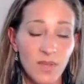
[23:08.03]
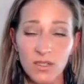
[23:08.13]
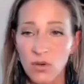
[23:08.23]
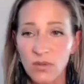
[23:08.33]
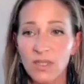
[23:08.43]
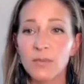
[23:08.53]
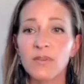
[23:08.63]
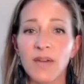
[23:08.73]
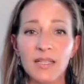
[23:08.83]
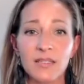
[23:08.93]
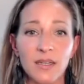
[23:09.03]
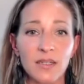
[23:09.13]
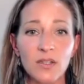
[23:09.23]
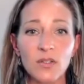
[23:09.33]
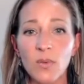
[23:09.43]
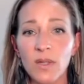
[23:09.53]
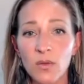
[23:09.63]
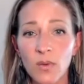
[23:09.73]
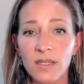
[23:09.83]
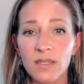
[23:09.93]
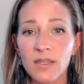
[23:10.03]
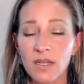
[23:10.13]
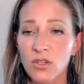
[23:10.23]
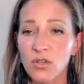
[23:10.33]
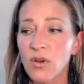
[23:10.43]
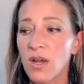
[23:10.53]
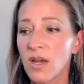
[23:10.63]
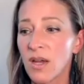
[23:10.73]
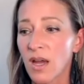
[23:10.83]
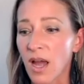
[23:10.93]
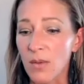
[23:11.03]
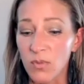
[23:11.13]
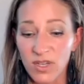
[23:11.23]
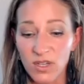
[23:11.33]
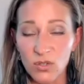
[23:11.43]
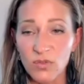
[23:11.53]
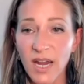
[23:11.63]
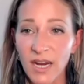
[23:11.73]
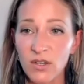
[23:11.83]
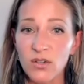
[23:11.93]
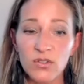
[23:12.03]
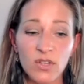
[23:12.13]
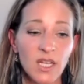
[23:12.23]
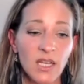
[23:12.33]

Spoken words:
They don't need to be vaccinated the way that they do. We can do titers.